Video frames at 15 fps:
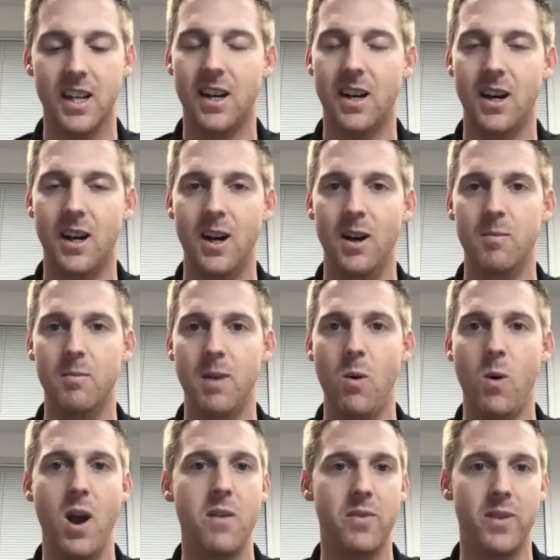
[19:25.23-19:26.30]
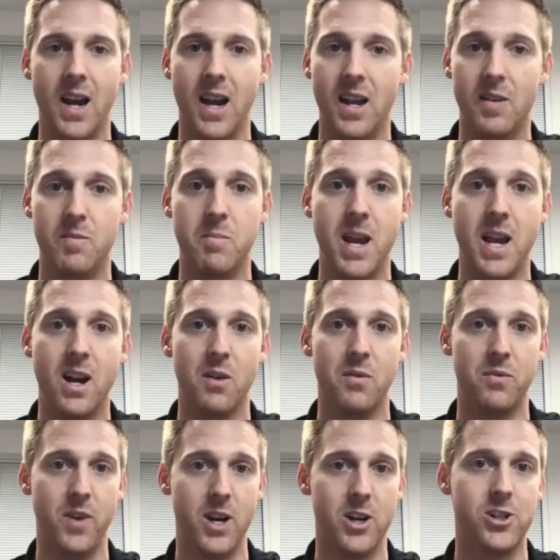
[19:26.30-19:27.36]
Um, my wife and I have made our
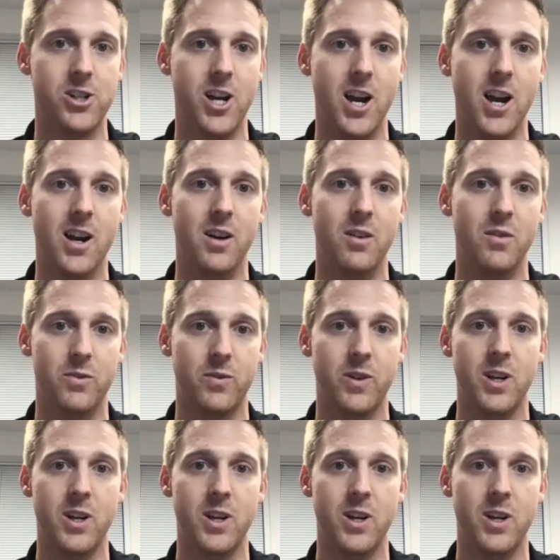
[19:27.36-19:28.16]
fair share of